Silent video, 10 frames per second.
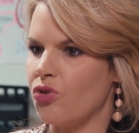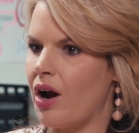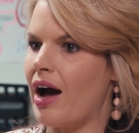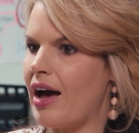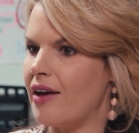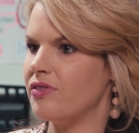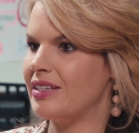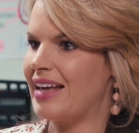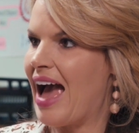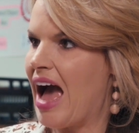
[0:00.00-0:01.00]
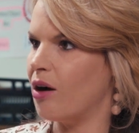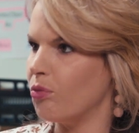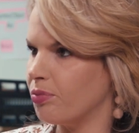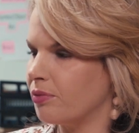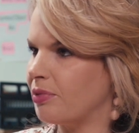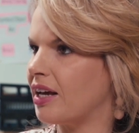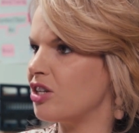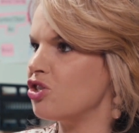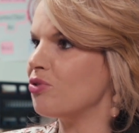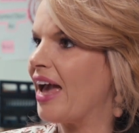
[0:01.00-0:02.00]
drive to help,
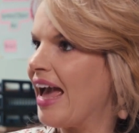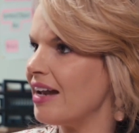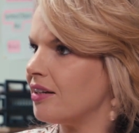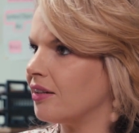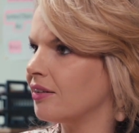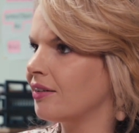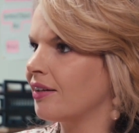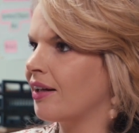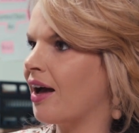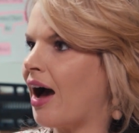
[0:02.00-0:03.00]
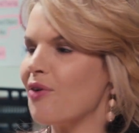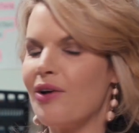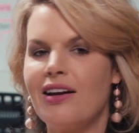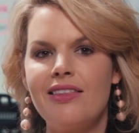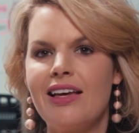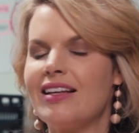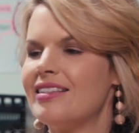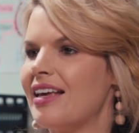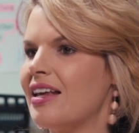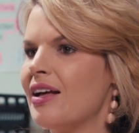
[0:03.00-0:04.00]
because you can. I read a
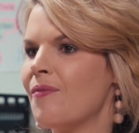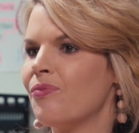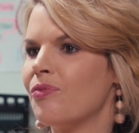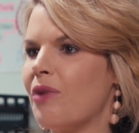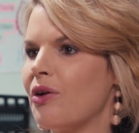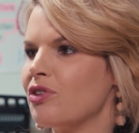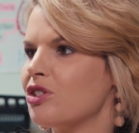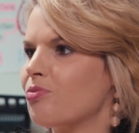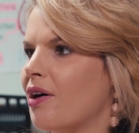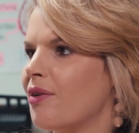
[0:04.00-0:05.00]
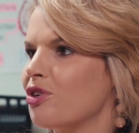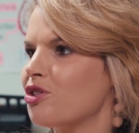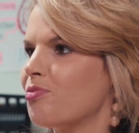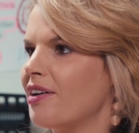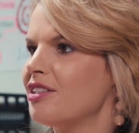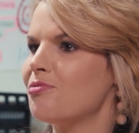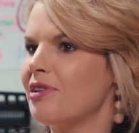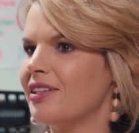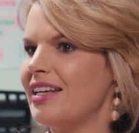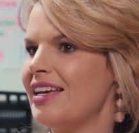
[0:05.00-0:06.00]
thing, it said, my
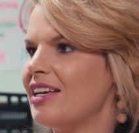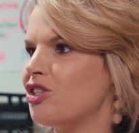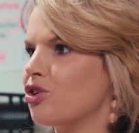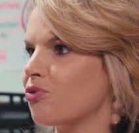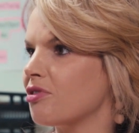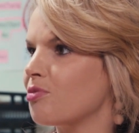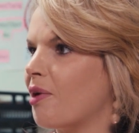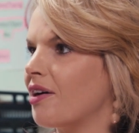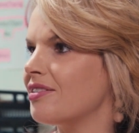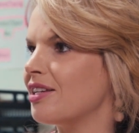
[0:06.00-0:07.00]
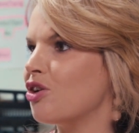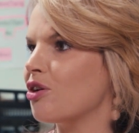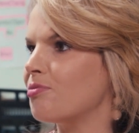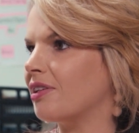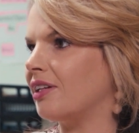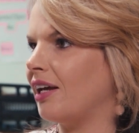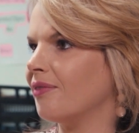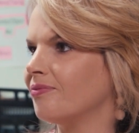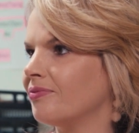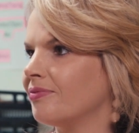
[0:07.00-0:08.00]
responsibility is your response and your
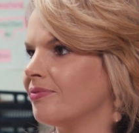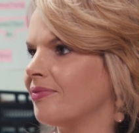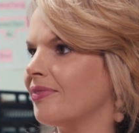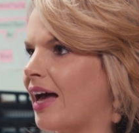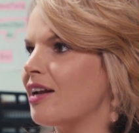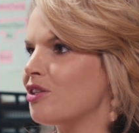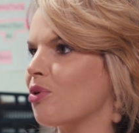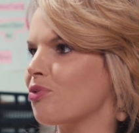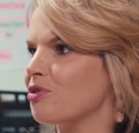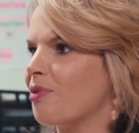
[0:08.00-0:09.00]
ability. That is what